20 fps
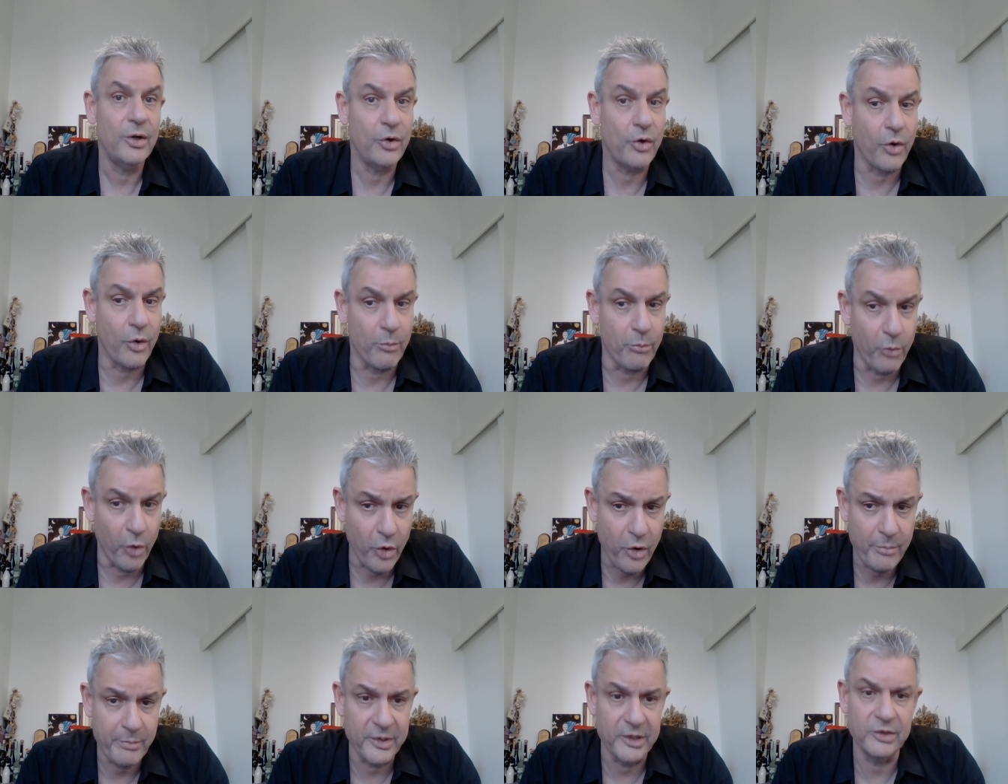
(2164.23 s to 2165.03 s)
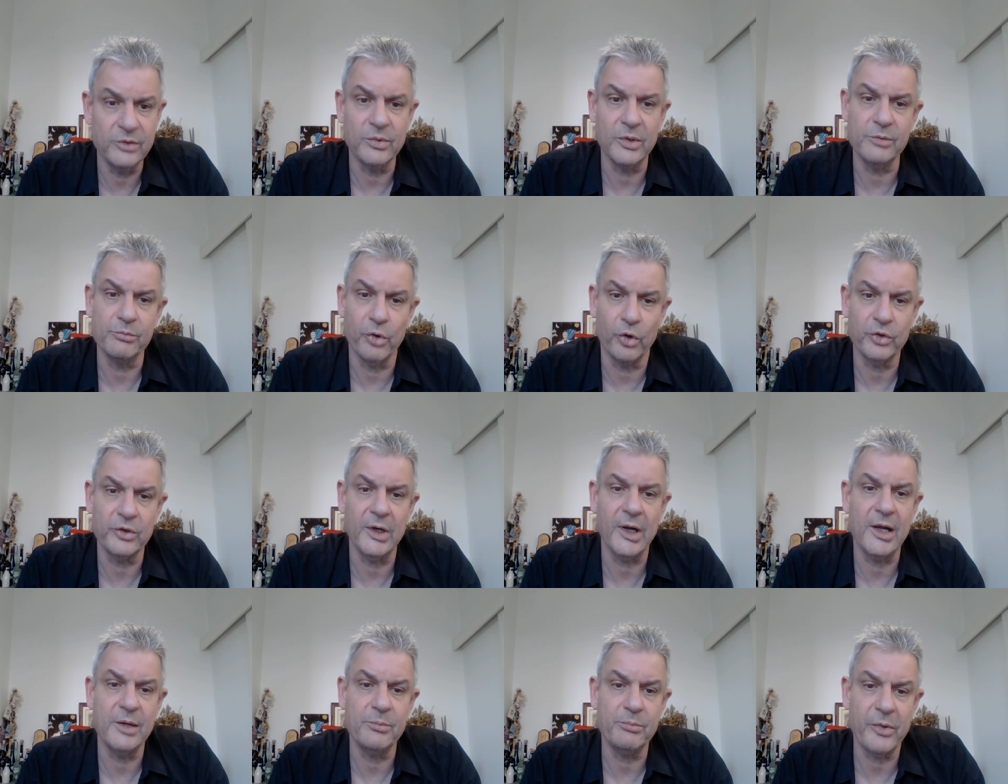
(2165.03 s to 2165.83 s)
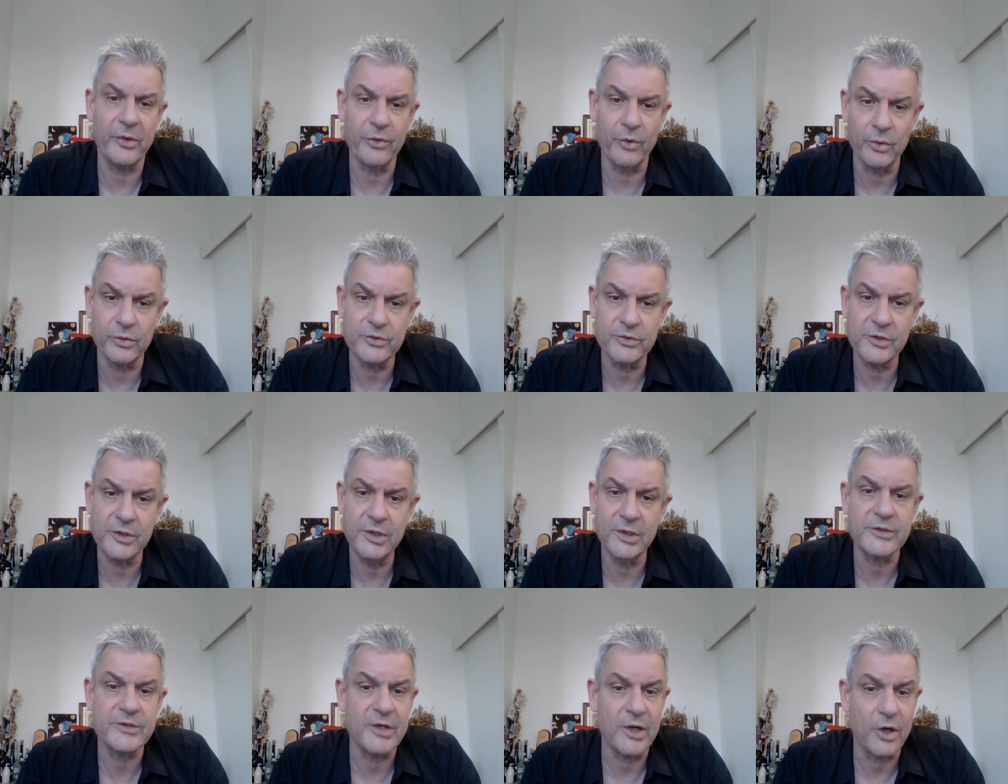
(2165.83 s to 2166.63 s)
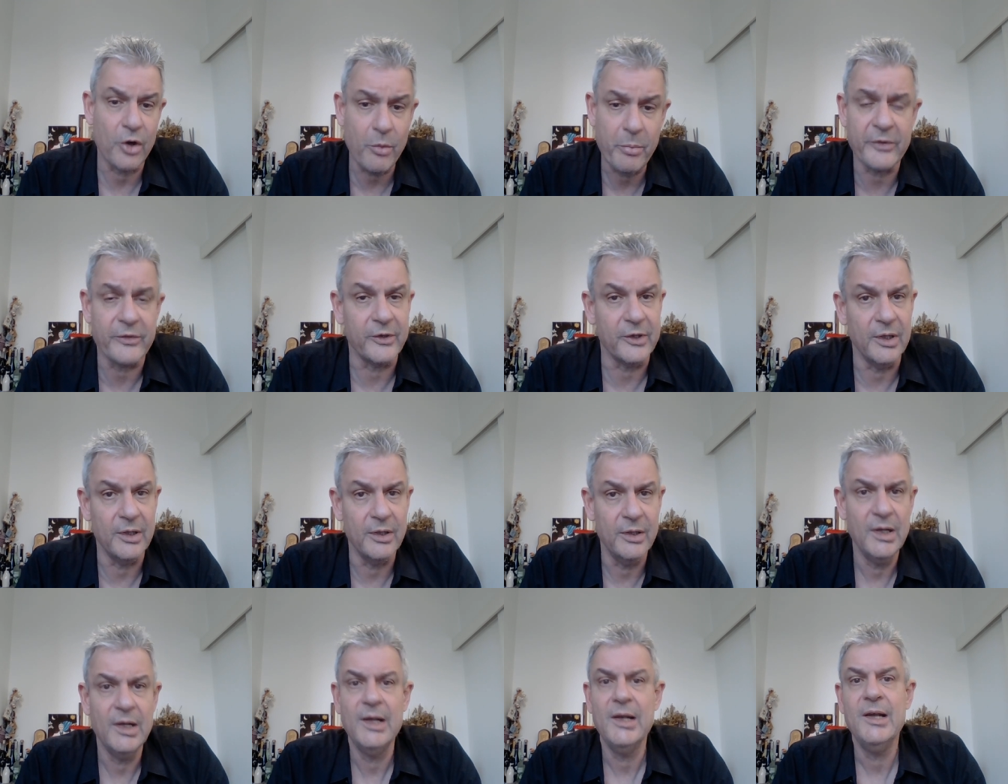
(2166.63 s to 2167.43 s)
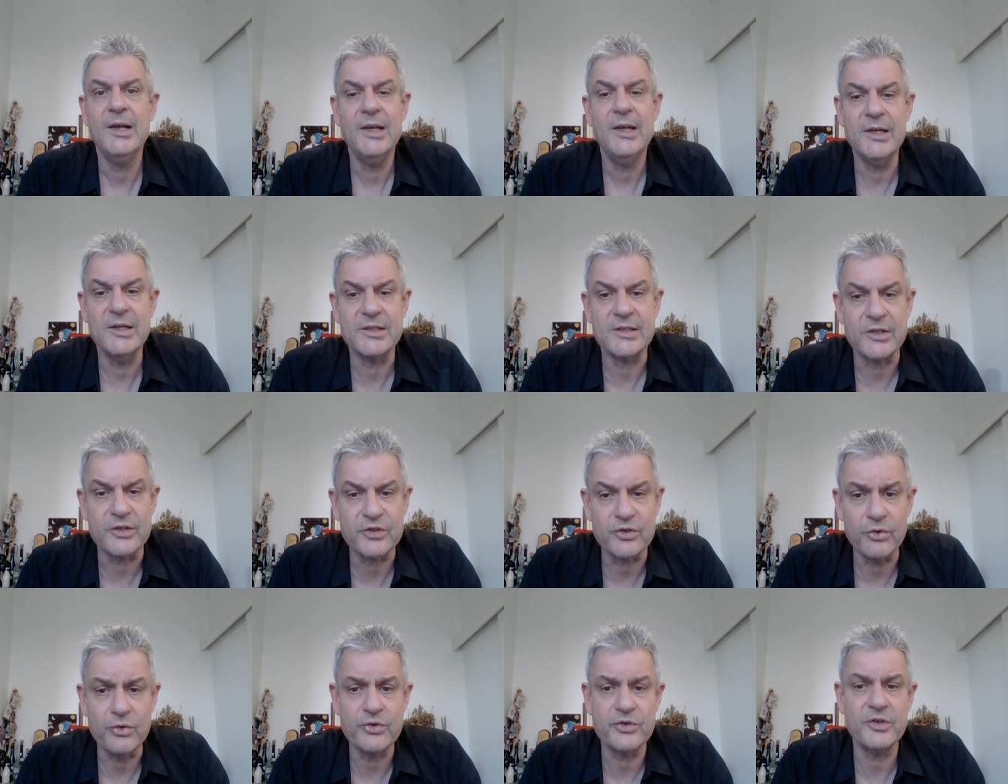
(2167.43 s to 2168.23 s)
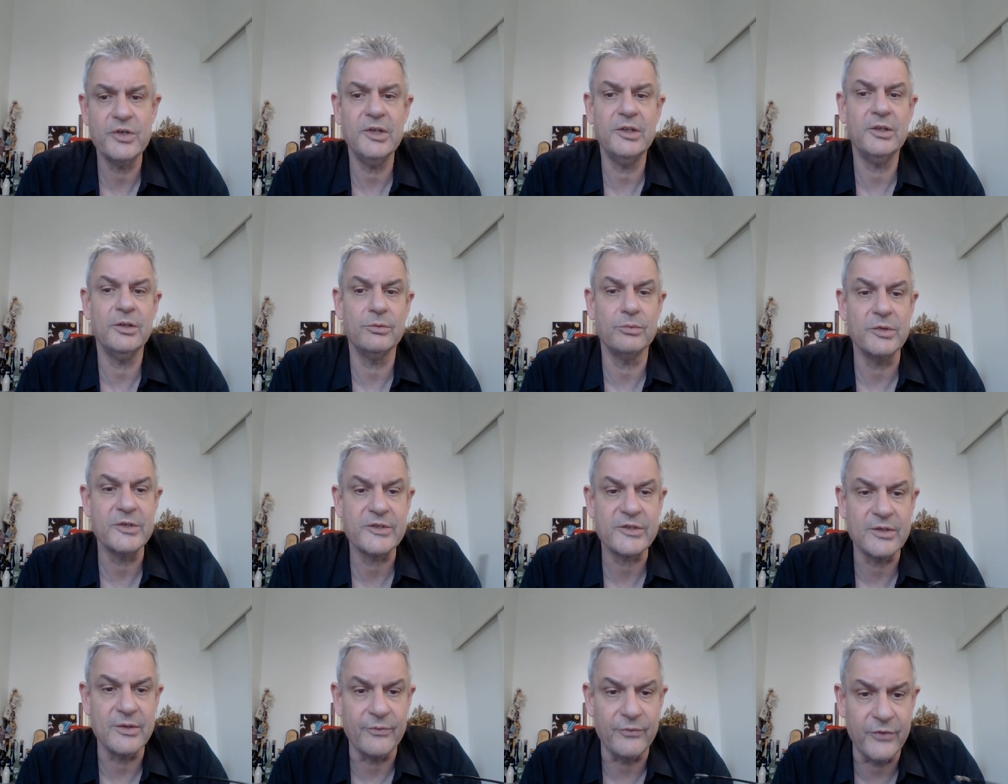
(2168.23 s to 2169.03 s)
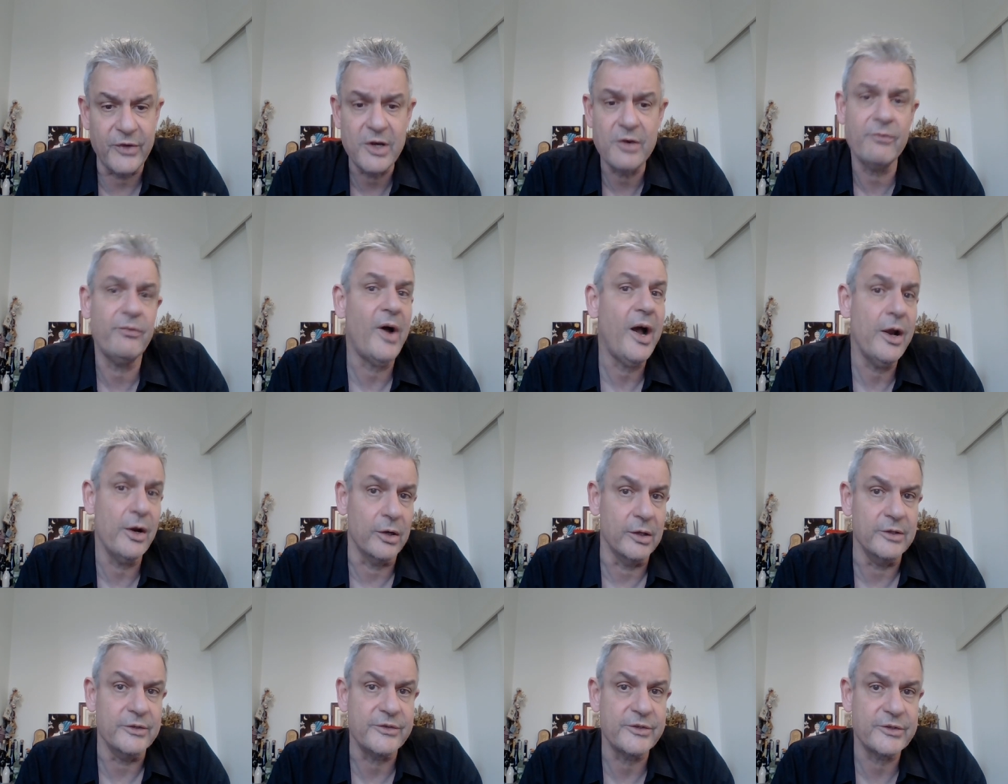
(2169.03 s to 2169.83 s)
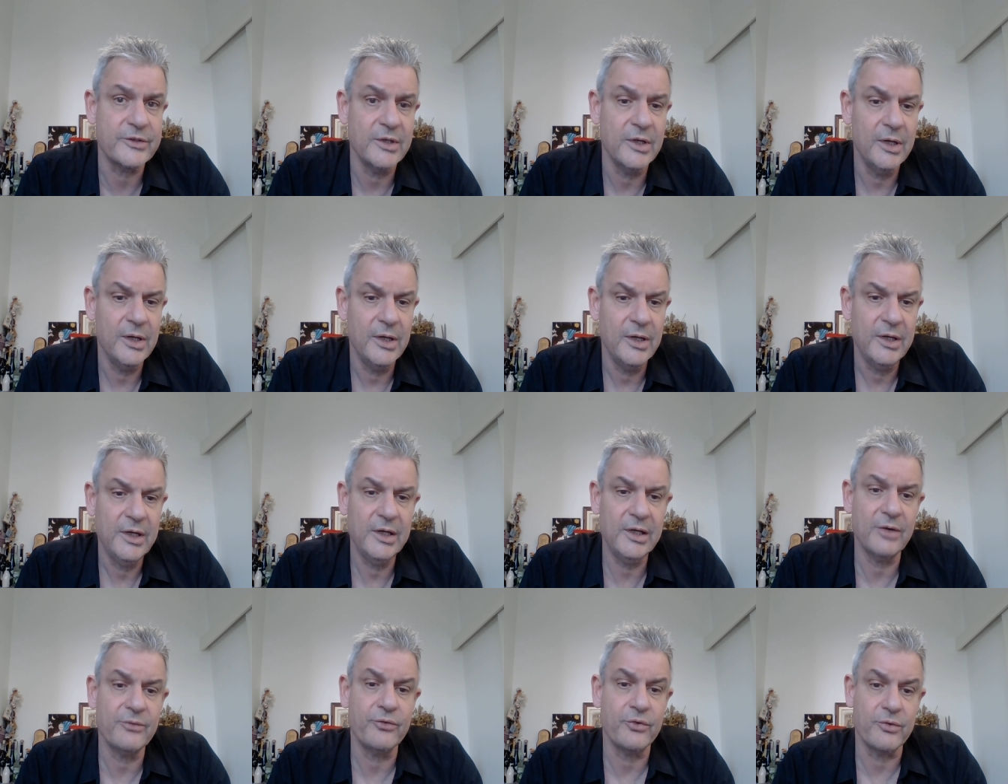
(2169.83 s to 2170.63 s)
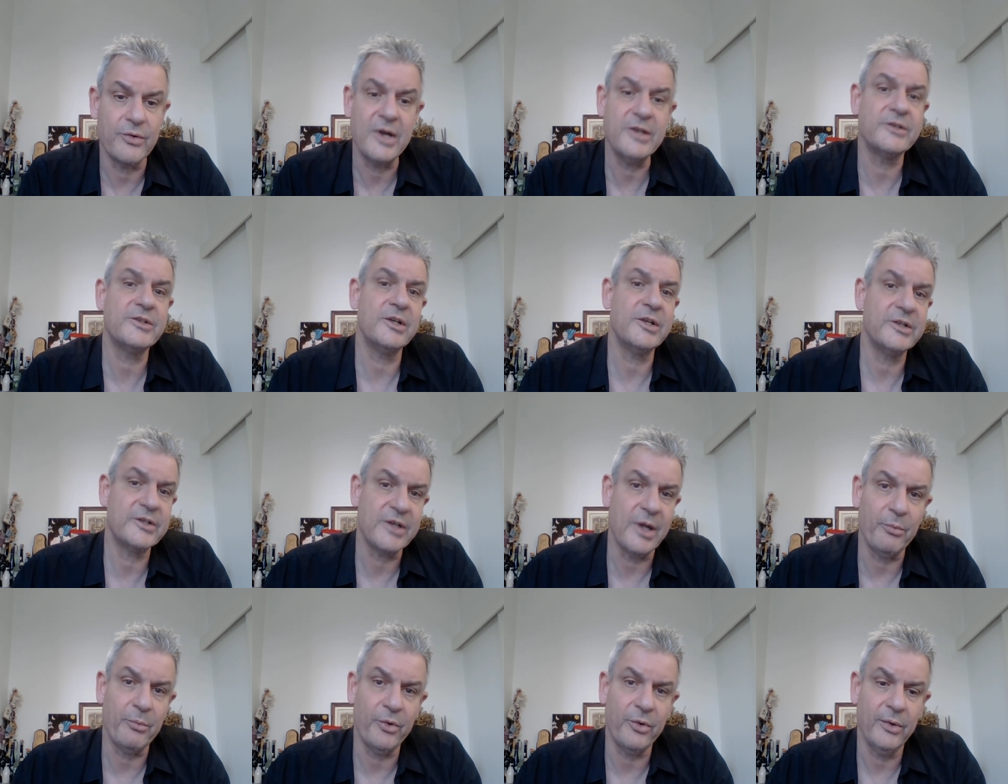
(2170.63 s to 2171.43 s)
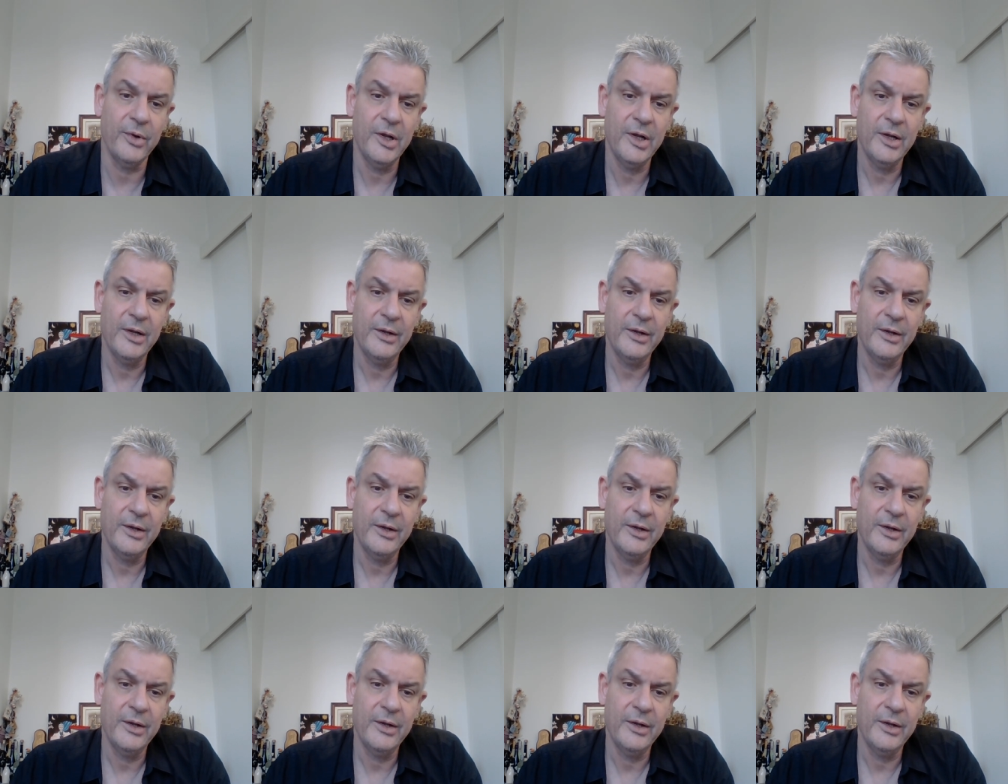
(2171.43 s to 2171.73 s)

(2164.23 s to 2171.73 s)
Comorbid with Borderline Pathology, and Psychopathy is associated with severe violence in a forensic sample.